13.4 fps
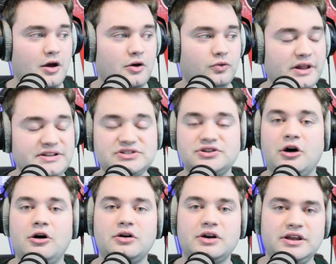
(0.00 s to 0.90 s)
Let's
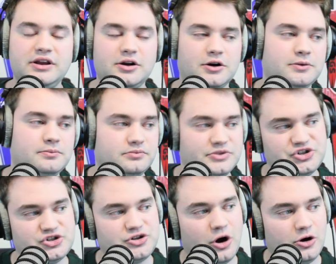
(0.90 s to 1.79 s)
talk here, let's
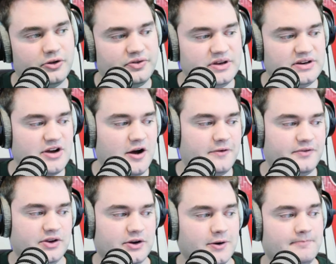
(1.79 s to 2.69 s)
start things off
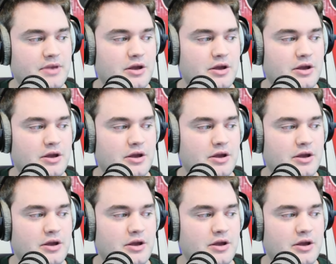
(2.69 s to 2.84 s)
here,